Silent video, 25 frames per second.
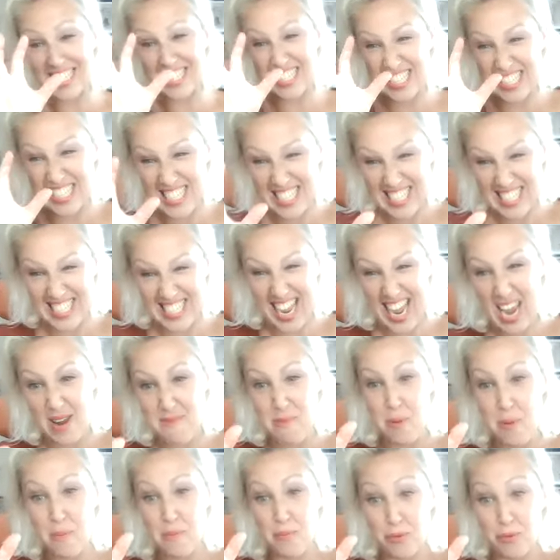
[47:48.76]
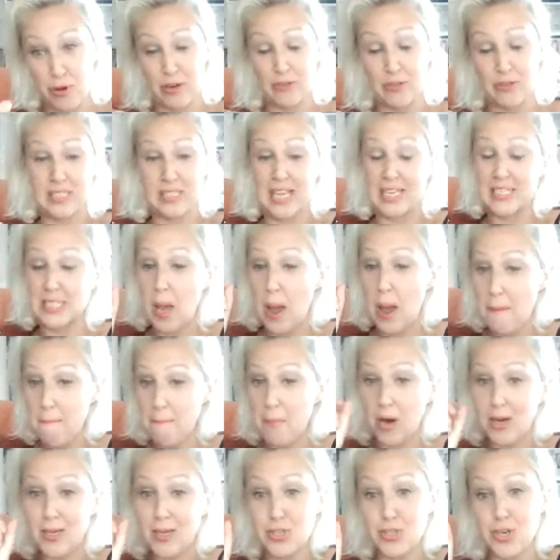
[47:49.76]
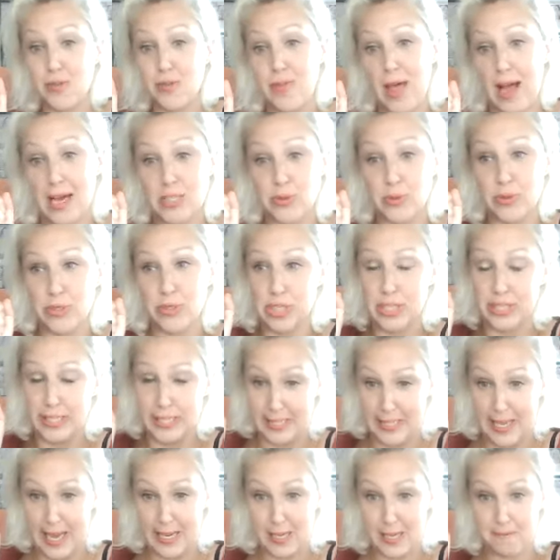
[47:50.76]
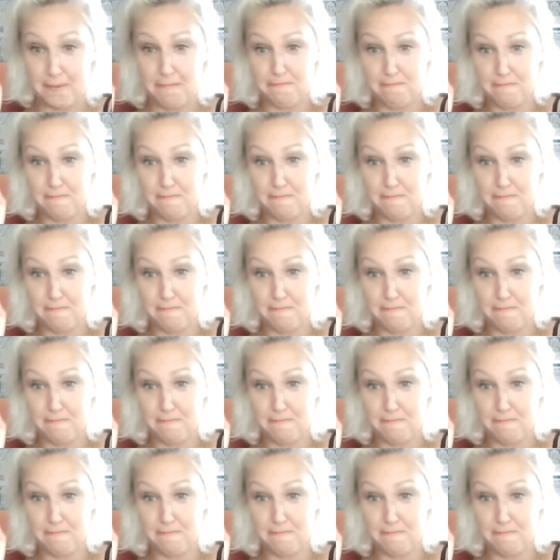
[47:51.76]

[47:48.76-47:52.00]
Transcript: It's the same process. Mastery of that's what Jesus had.